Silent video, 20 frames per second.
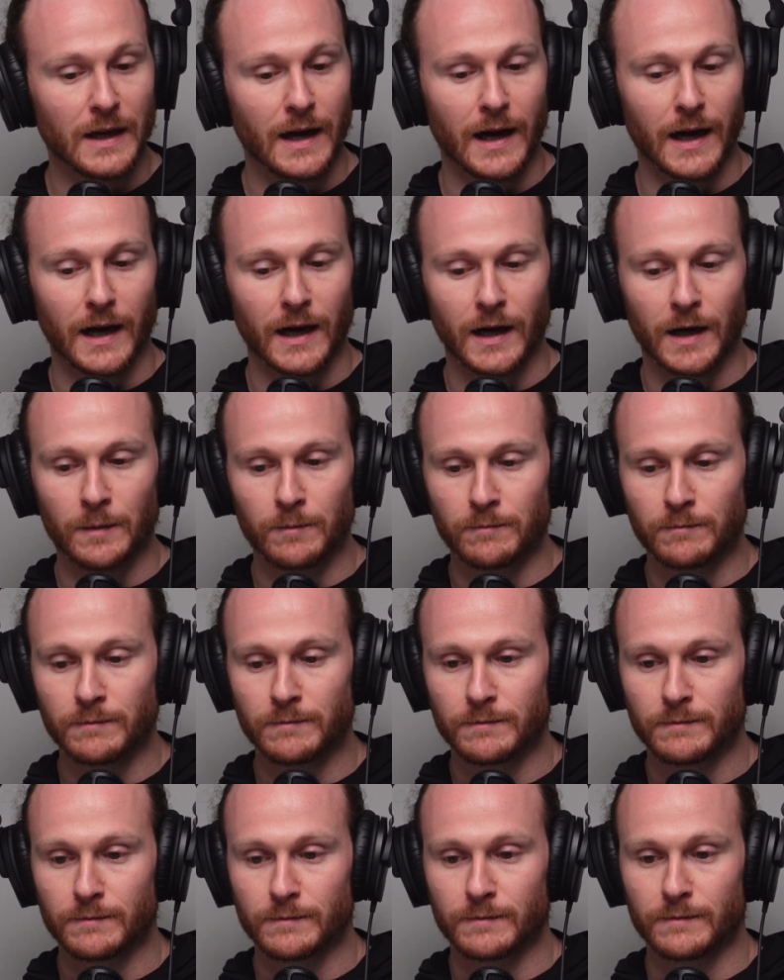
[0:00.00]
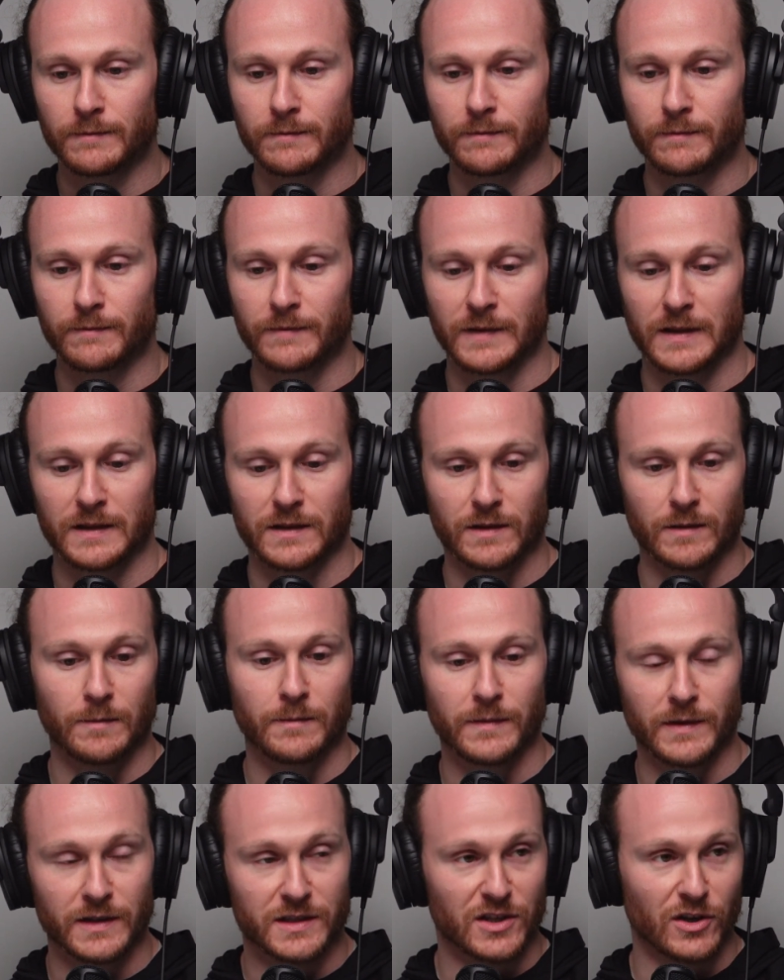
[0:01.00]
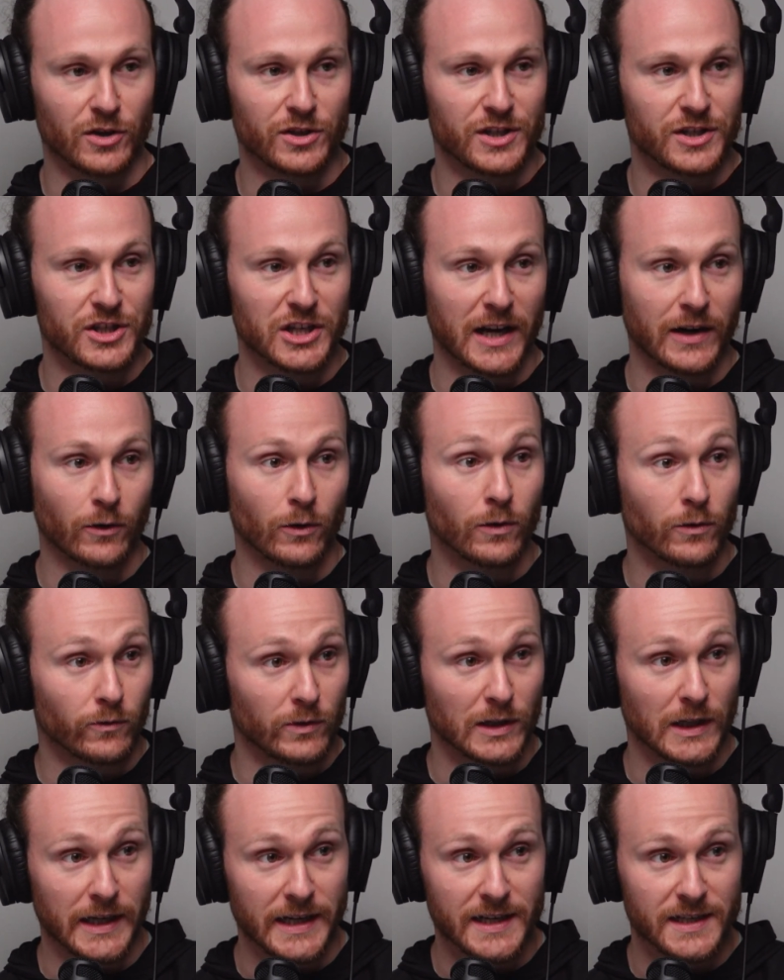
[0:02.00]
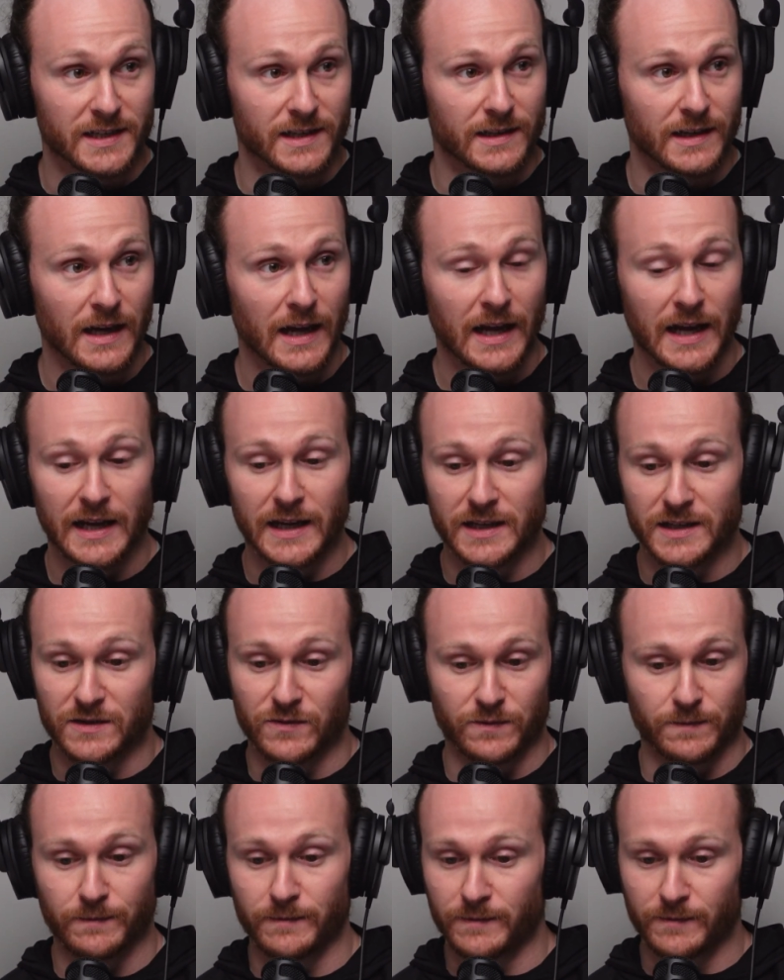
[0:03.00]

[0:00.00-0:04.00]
the Surgeon General released is